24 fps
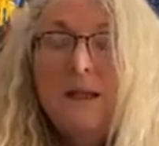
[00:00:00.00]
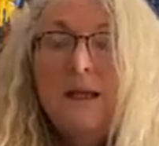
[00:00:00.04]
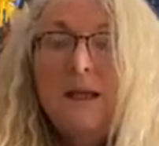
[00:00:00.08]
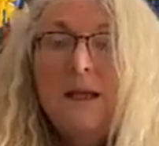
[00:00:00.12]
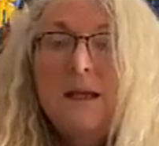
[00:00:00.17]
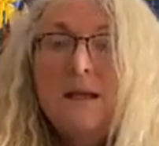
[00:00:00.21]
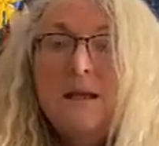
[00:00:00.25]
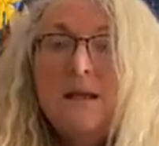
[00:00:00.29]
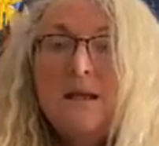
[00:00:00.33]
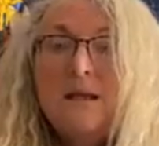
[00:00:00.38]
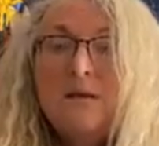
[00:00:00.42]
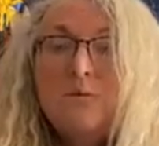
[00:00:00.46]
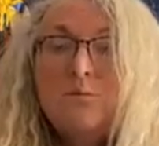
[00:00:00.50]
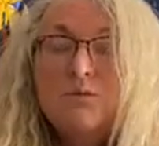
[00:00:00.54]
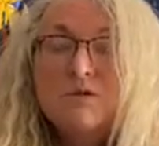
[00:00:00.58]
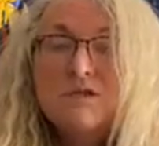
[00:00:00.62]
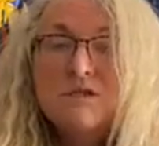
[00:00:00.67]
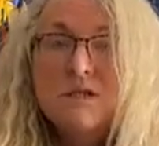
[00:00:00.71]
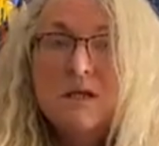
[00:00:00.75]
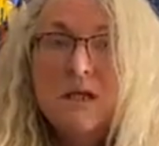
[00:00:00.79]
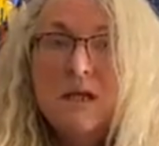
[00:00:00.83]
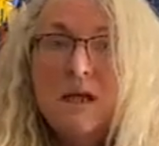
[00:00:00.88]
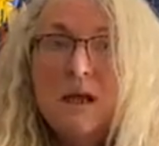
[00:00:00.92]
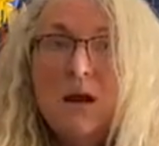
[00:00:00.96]
He was
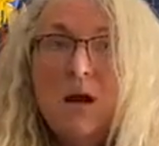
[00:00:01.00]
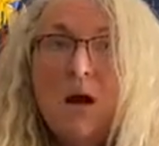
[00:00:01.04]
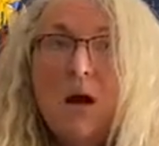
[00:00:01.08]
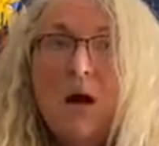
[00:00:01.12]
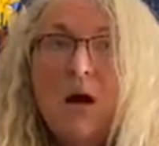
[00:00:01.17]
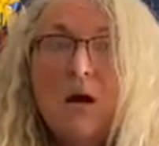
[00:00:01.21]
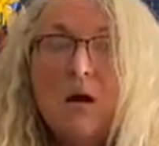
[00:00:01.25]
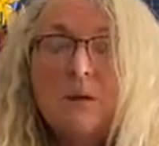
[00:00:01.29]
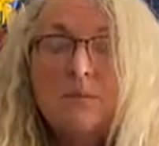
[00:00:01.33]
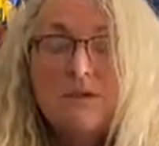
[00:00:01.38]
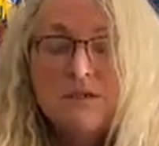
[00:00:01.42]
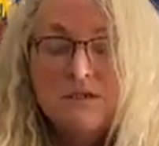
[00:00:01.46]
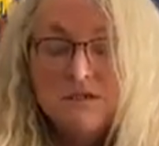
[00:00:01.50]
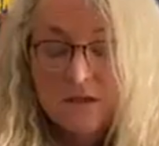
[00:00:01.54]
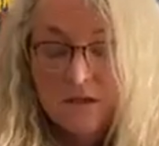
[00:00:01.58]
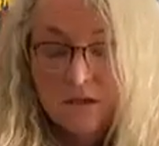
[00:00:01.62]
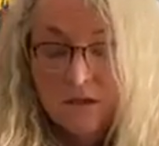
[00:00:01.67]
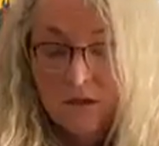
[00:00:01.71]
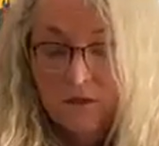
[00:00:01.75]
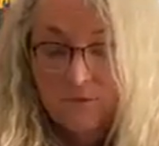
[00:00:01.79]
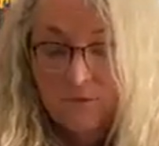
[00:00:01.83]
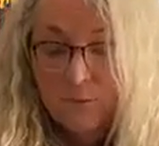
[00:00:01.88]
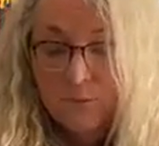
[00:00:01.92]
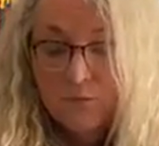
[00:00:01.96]
the arbiter
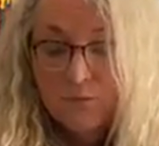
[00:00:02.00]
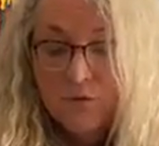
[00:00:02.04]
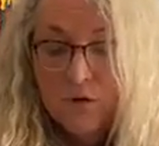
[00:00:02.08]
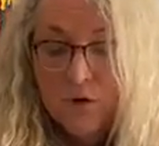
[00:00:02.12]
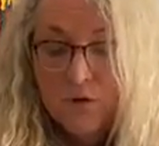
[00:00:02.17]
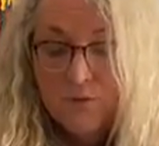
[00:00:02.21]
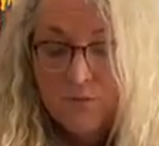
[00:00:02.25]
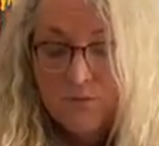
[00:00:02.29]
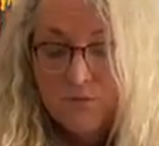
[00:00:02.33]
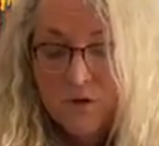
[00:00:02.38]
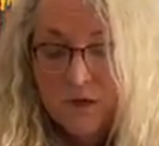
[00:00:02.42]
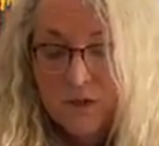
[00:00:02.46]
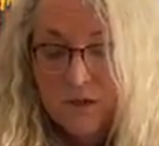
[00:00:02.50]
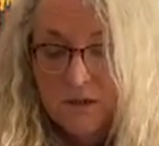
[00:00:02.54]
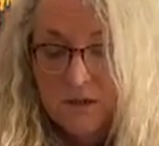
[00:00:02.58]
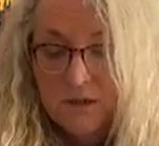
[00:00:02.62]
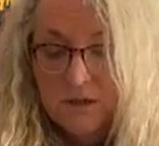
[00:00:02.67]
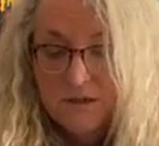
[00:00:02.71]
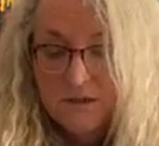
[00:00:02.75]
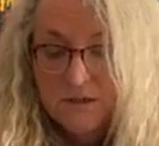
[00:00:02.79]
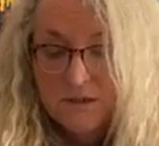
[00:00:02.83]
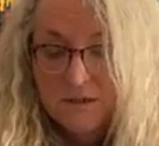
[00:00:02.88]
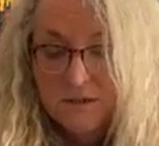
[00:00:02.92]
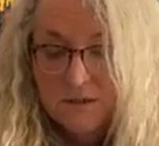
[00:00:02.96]
of
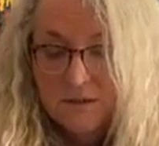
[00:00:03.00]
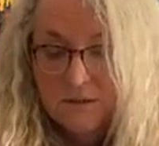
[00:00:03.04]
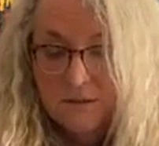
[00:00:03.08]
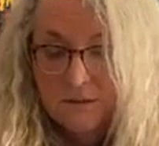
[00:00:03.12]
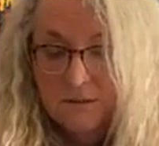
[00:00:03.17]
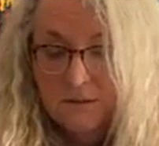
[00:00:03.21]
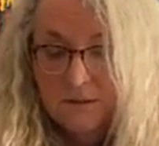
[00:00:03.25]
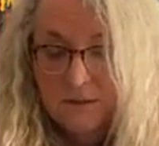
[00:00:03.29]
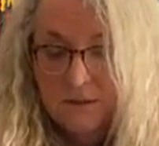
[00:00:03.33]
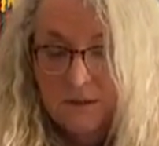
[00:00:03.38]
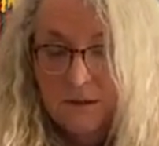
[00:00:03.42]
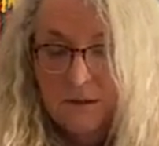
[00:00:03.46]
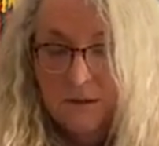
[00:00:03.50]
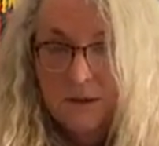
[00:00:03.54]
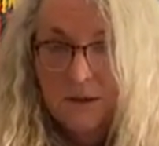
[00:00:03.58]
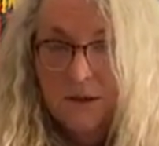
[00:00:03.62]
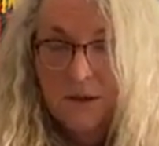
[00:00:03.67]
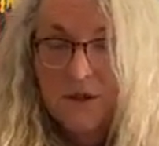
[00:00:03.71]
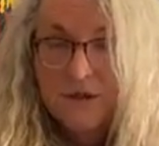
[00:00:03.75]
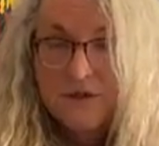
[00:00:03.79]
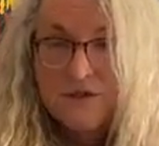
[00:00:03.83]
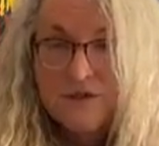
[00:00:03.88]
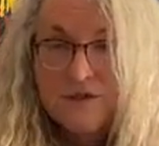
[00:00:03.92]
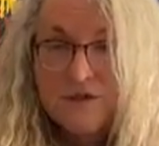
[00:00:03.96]
appropriateness,
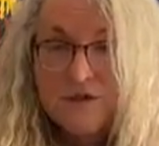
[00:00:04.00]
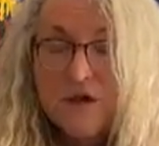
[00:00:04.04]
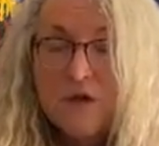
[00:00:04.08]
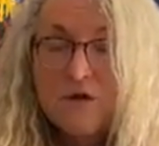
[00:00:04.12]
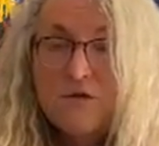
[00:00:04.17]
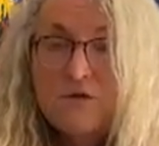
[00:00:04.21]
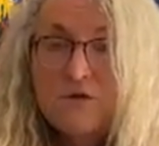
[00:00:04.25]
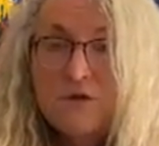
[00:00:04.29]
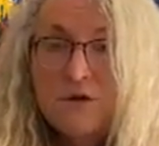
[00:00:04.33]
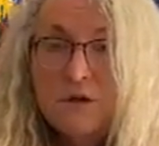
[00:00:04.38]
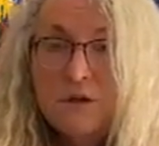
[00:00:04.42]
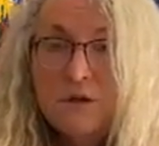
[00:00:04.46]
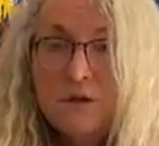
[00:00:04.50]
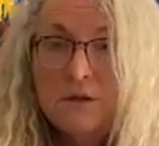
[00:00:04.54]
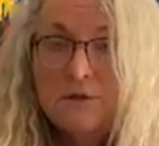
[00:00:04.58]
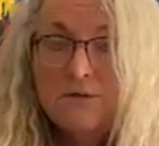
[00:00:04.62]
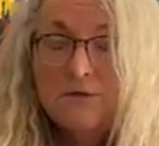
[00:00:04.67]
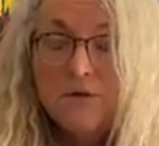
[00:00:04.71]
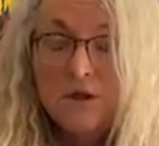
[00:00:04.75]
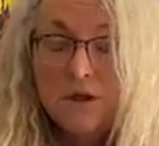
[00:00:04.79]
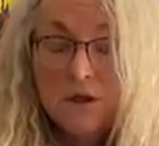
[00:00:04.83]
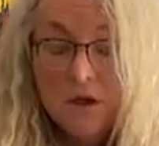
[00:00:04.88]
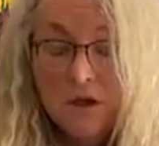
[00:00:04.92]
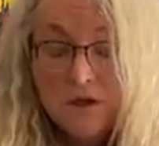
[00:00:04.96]
custodian
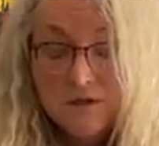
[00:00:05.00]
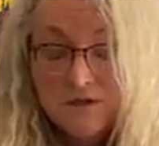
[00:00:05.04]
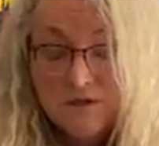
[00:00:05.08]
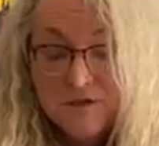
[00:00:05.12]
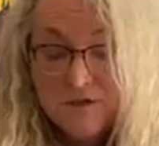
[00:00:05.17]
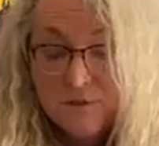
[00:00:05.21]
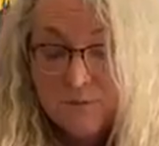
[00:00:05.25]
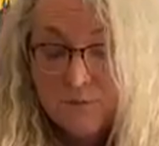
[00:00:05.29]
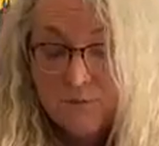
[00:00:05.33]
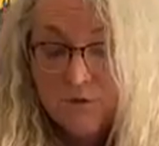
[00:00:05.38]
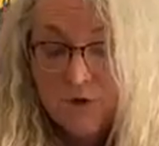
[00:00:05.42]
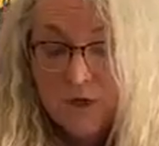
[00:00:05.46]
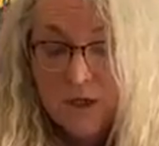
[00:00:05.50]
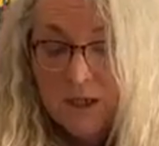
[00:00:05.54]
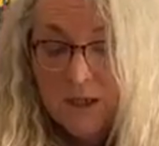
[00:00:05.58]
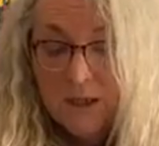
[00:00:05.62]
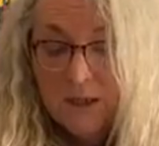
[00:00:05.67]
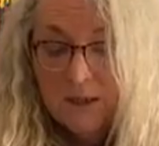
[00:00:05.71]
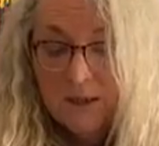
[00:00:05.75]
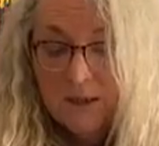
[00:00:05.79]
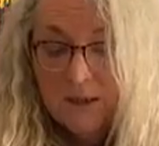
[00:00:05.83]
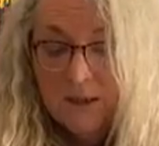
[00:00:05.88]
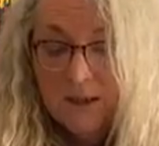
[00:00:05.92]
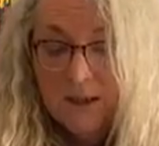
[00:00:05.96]
of the customary,
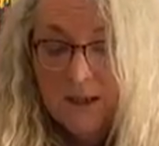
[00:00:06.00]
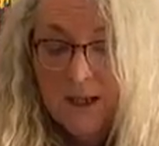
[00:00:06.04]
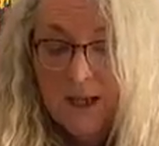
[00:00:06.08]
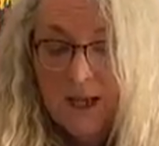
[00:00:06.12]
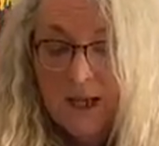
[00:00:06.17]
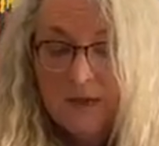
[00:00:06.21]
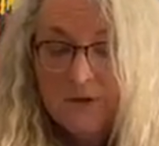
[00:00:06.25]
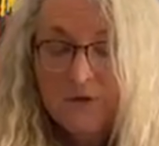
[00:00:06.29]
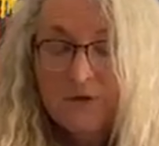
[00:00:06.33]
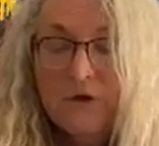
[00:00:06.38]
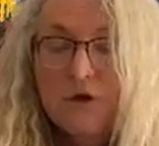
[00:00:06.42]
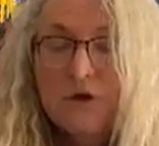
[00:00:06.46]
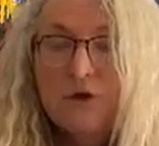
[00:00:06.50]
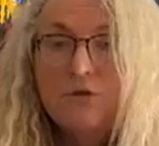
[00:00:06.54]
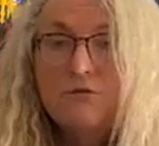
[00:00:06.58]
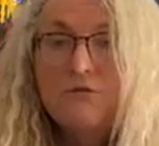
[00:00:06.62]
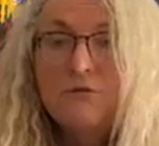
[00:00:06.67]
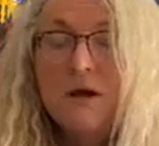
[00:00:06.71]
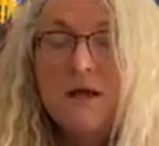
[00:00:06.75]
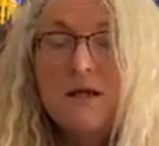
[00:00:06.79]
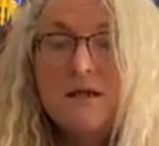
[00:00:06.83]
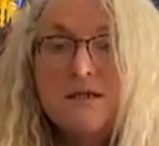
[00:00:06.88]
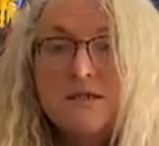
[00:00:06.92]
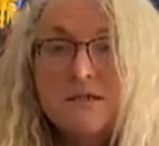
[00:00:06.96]
and
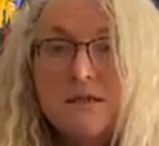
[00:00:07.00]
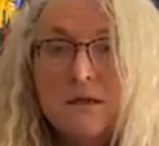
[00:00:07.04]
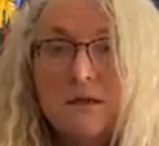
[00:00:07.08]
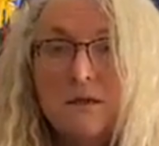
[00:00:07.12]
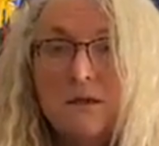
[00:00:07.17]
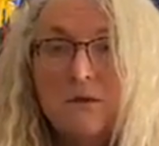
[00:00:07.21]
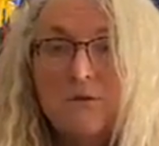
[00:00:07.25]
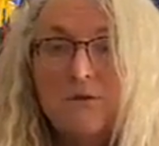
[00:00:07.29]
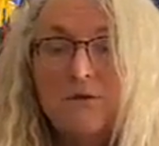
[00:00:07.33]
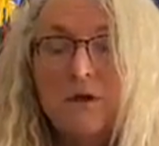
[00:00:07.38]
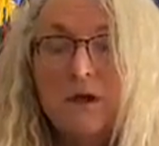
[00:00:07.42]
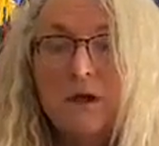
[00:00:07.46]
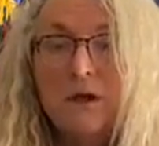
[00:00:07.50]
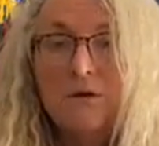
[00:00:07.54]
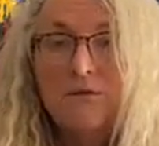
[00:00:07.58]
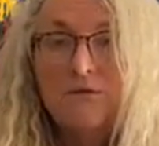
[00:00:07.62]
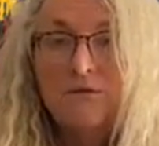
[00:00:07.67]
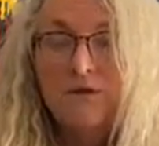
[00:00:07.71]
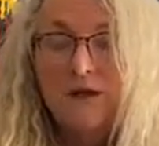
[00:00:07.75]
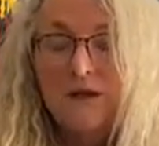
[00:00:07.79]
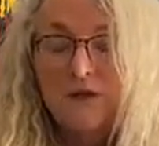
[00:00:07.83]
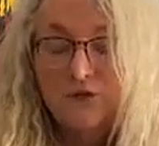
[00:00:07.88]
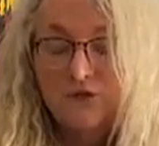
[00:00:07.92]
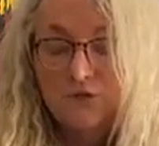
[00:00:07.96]
curator of the
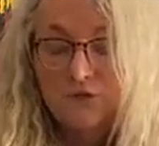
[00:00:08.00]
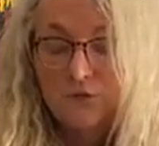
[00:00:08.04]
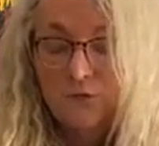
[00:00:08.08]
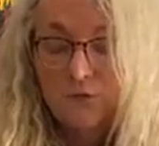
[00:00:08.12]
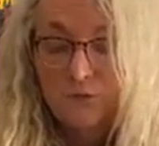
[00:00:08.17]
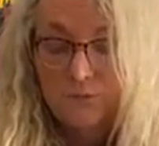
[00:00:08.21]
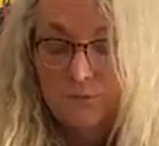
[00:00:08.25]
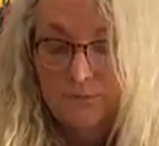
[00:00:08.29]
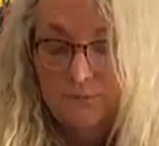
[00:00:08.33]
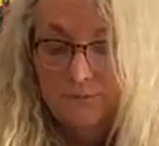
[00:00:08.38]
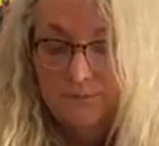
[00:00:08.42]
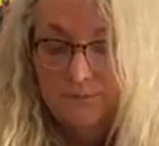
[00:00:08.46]
conventional.